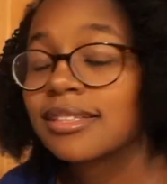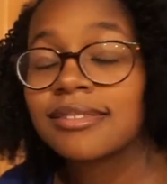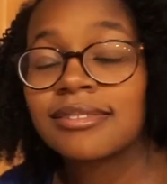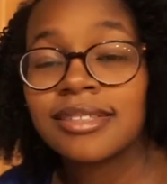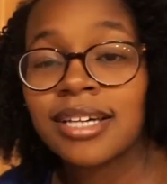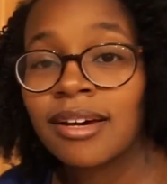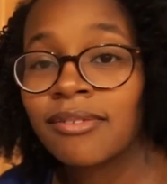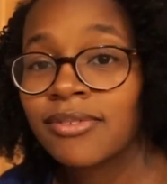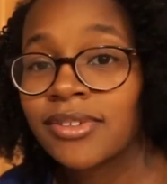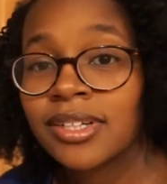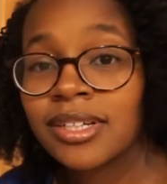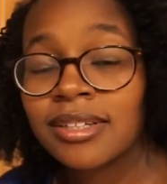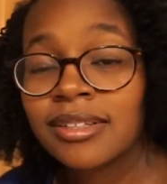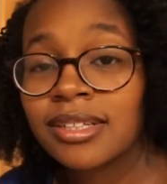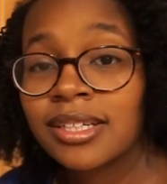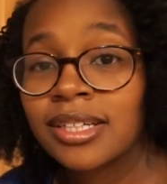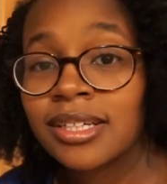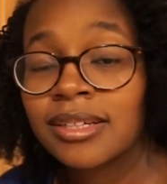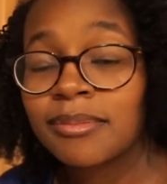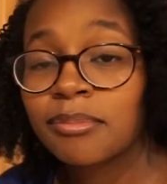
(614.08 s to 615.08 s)

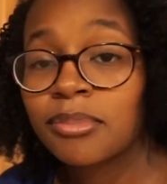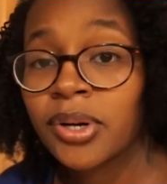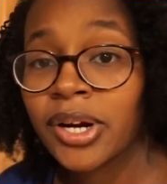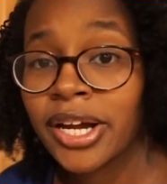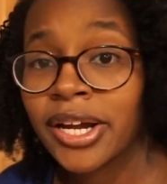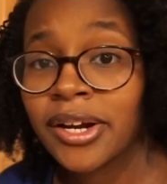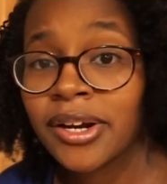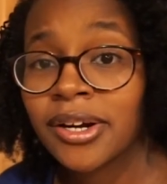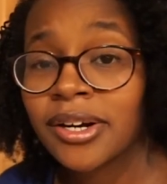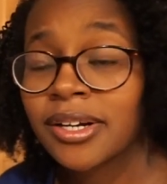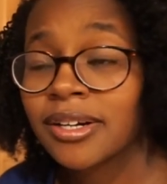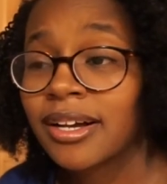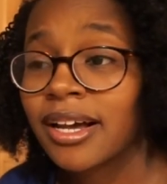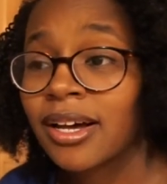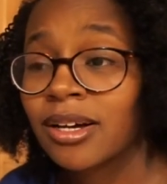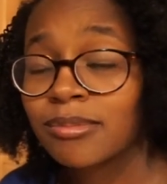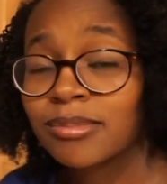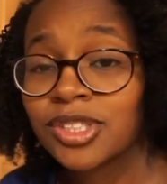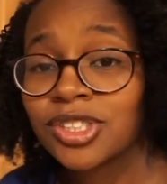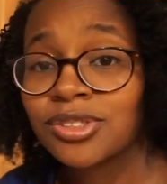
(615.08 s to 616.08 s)
Definitely, prayer
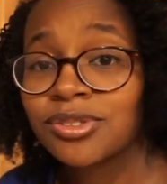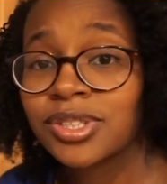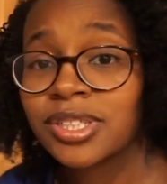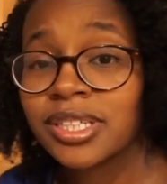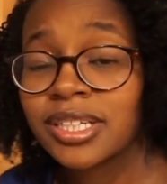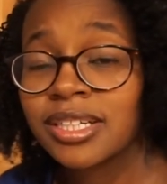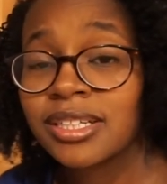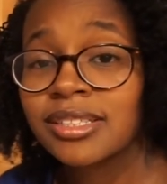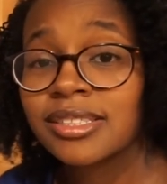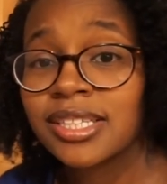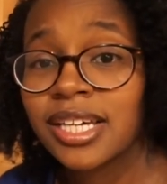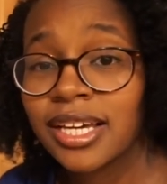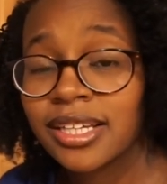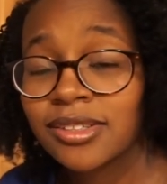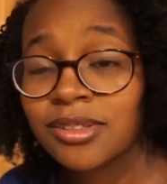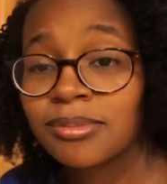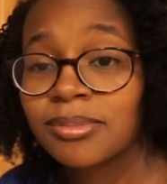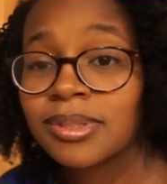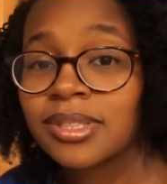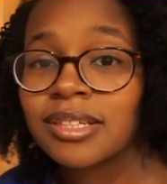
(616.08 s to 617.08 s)
helps you to
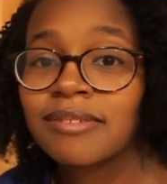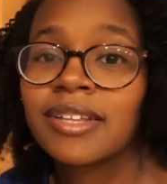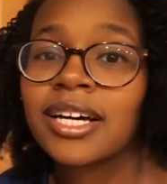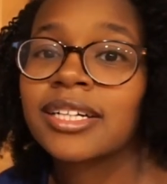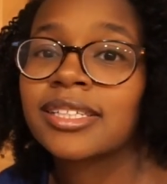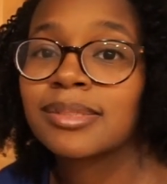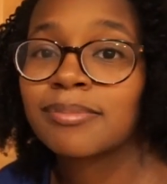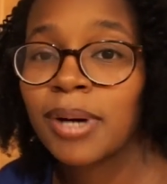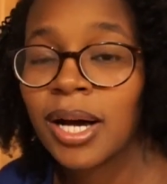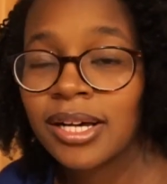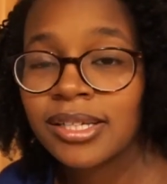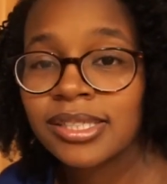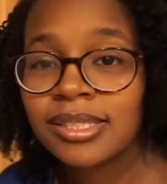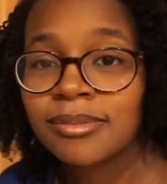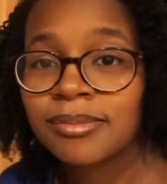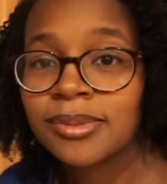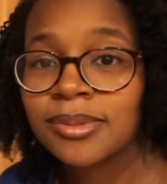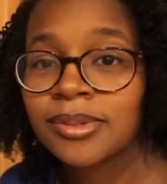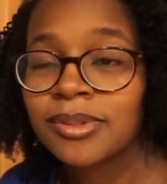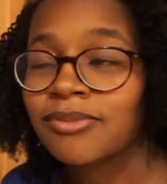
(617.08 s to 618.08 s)
continue to believe that it's
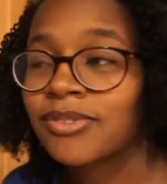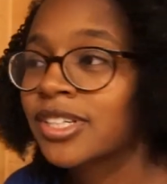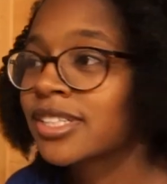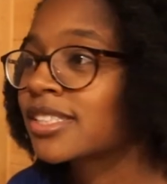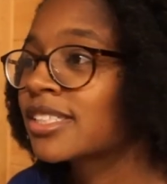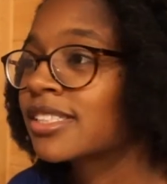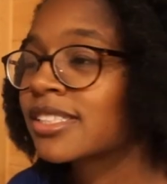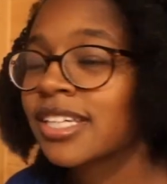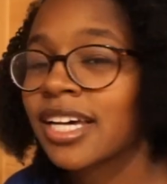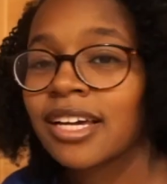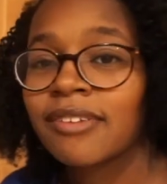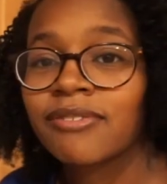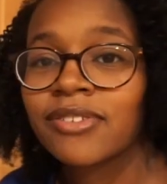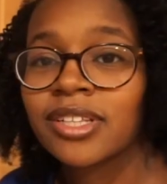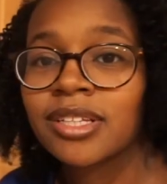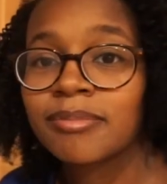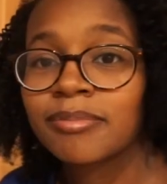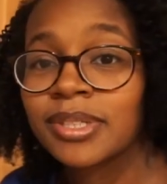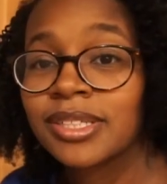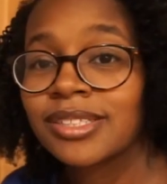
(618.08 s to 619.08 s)
possible versus like
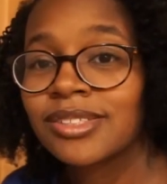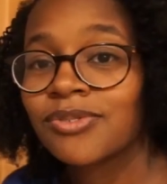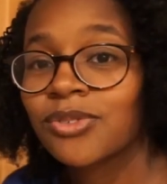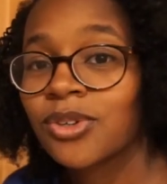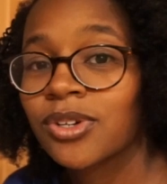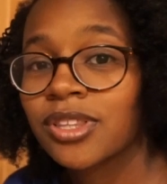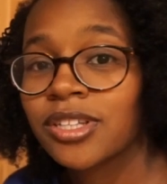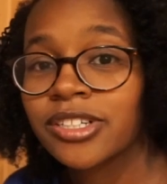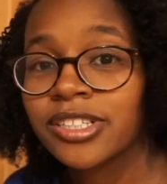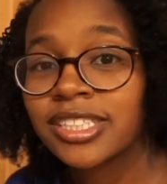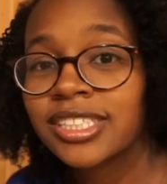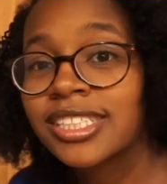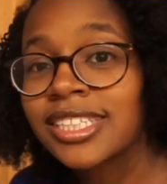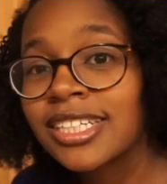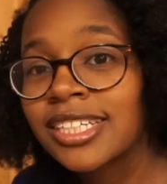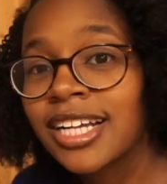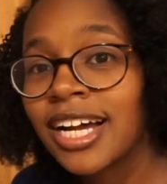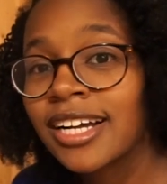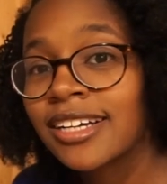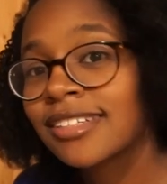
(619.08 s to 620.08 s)
Philippians
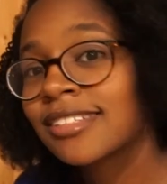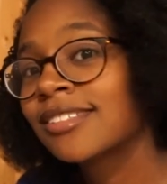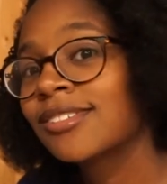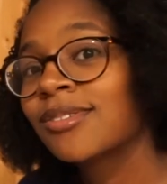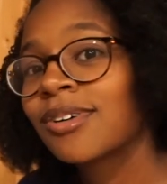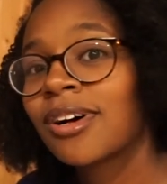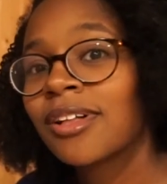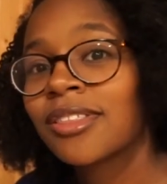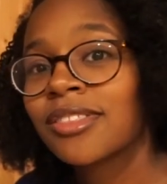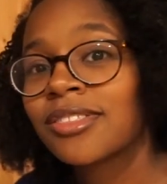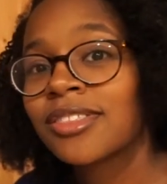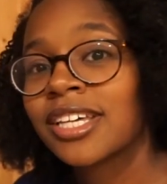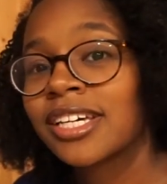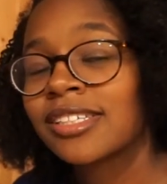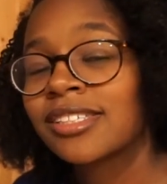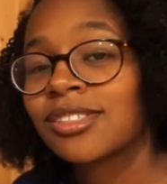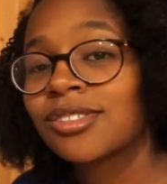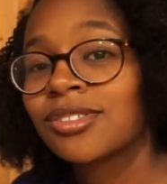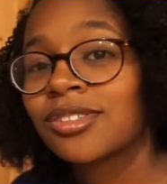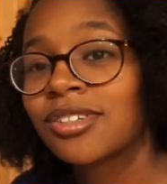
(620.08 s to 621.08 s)
4:13, I can do all
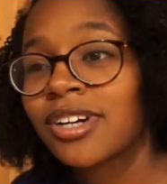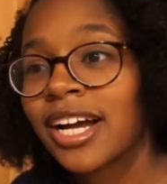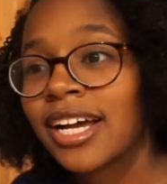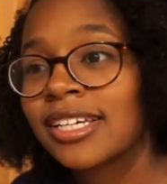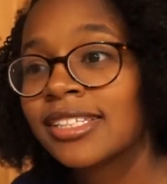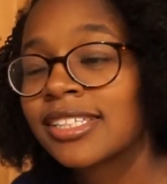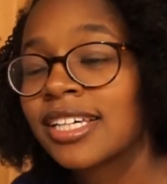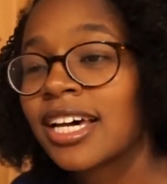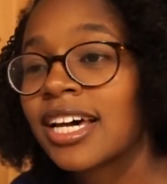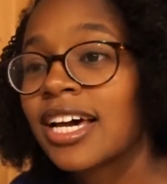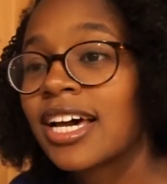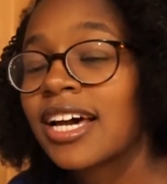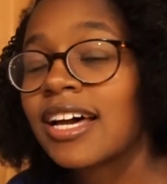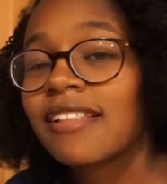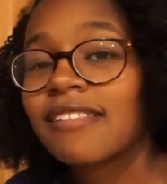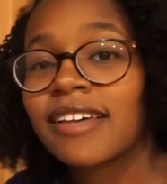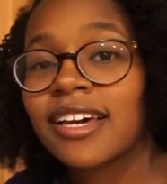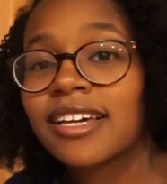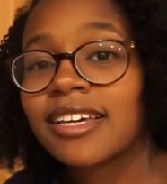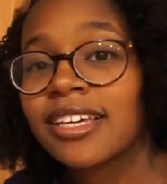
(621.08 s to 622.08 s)
things through Christ.
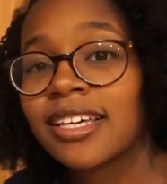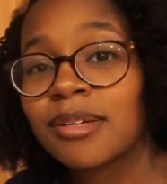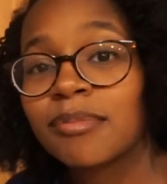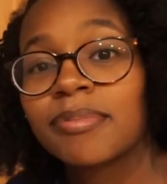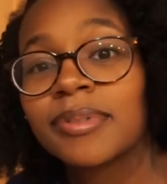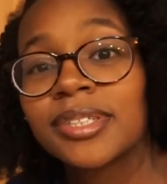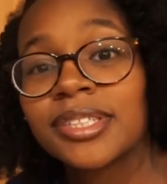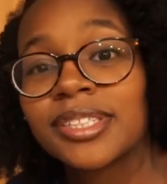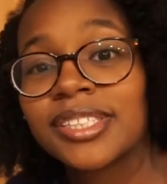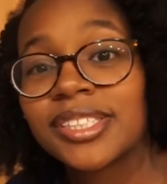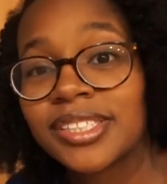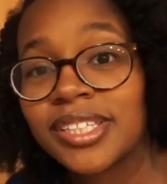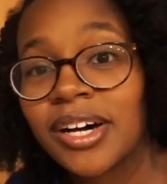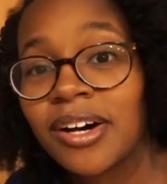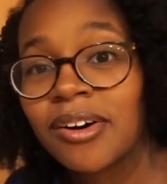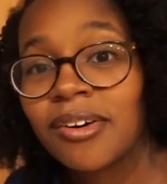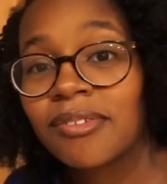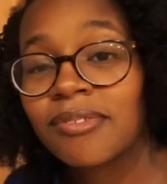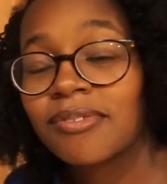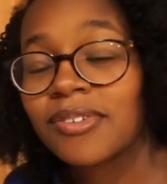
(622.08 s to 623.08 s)
Like, keep
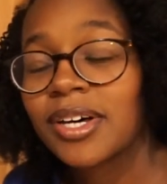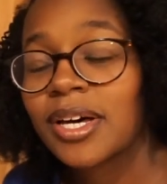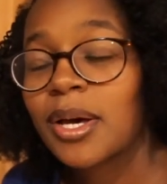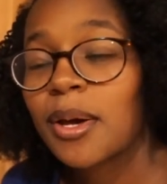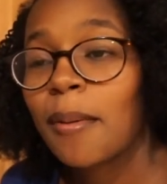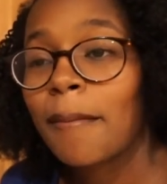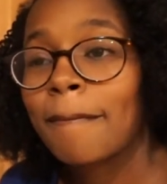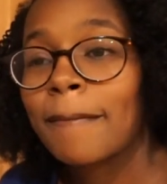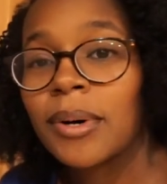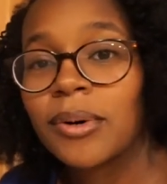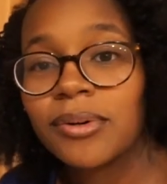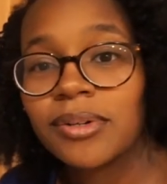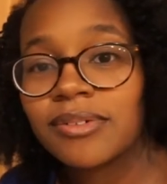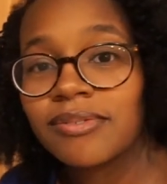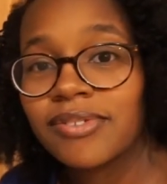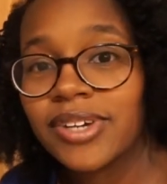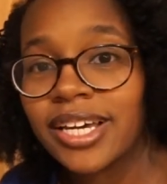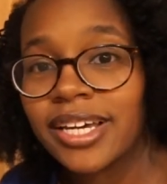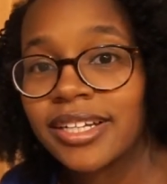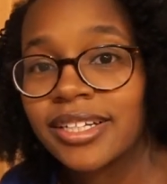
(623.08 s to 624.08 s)
yourself
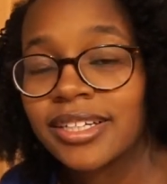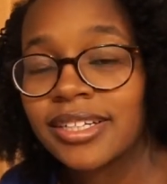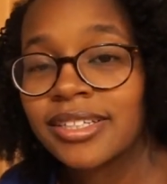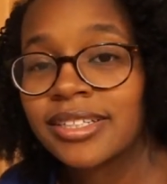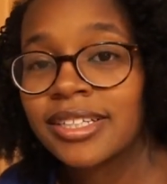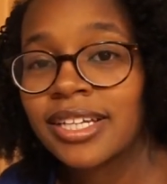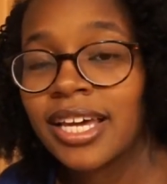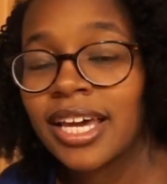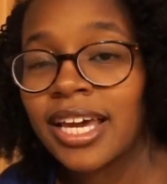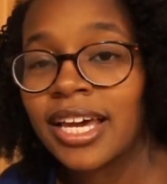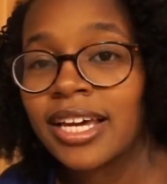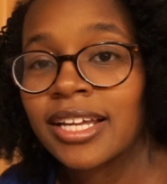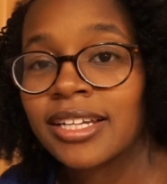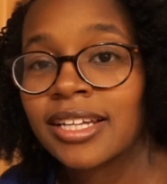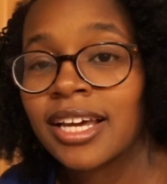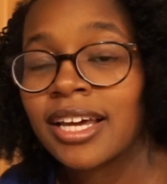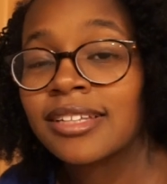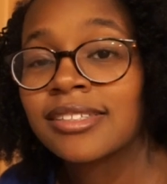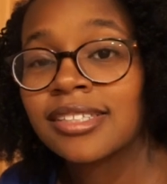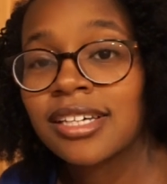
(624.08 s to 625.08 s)
motivated
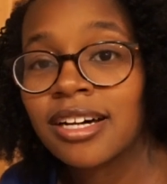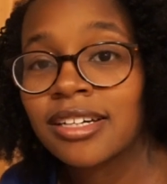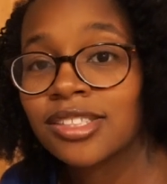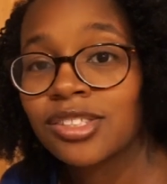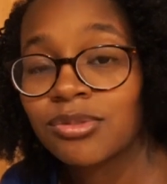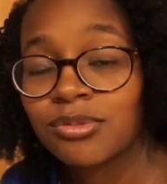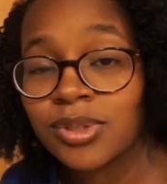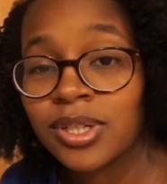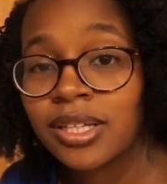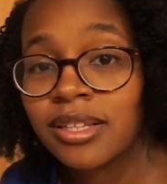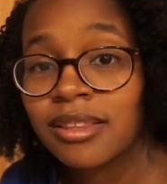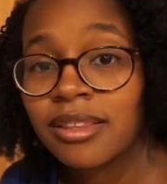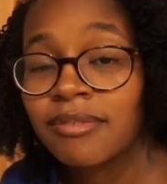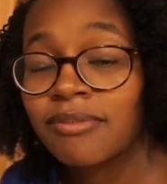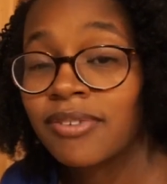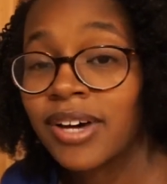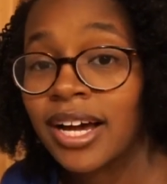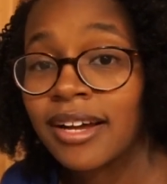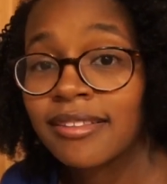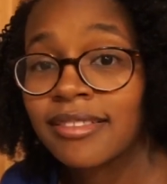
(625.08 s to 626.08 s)
and in touch with the
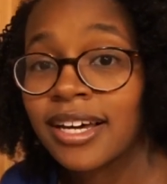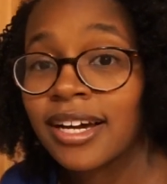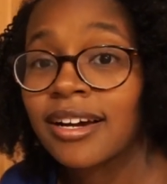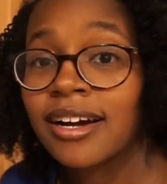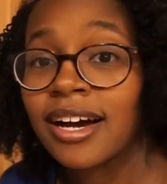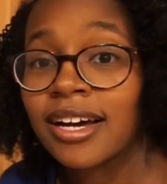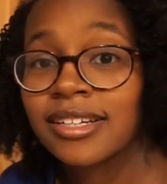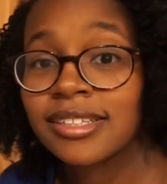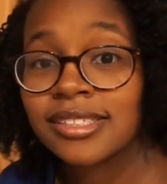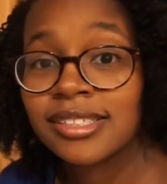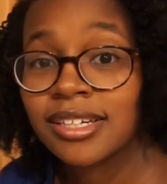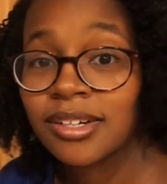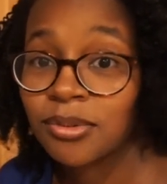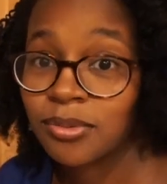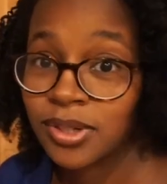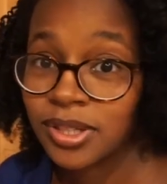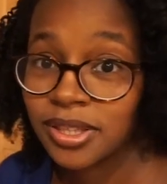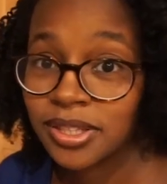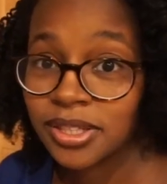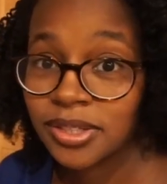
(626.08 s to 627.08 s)
fact that God is there
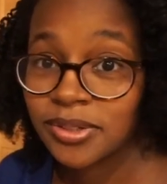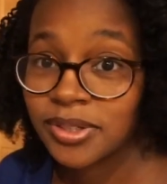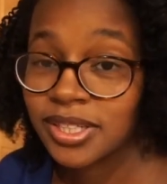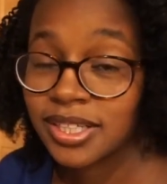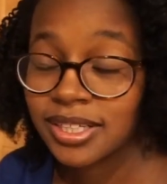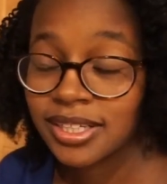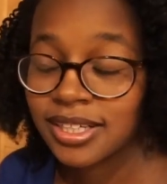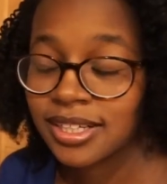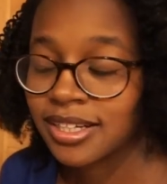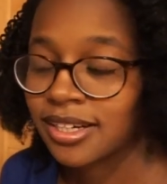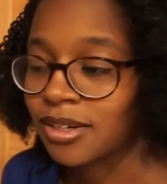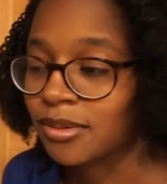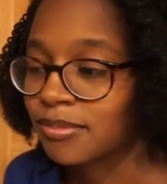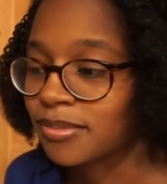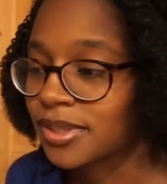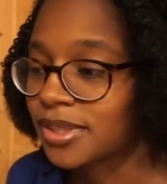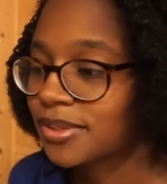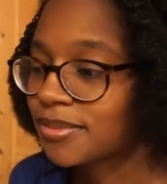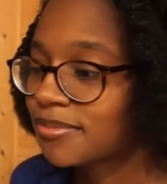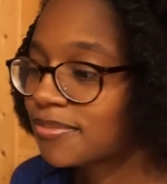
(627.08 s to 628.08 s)
with you and He can
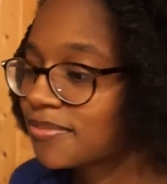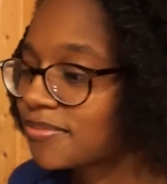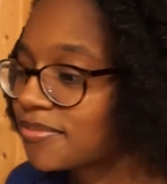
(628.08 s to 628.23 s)
help you.